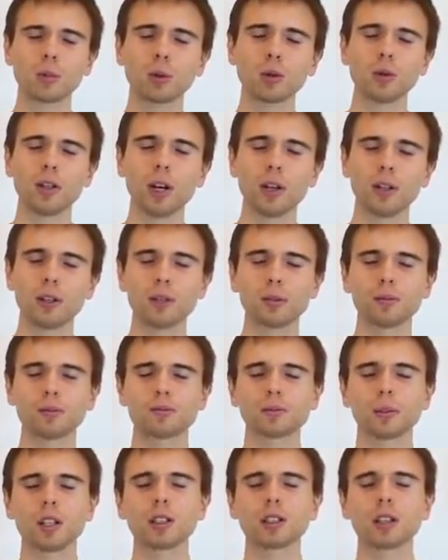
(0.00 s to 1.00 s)
and
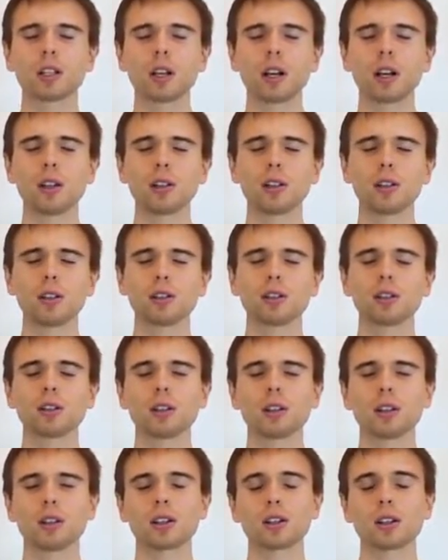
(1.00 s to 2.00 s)
observe, trying
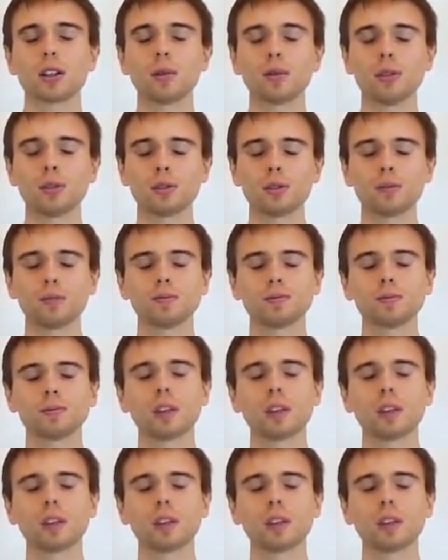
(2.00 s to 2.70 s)
to relax.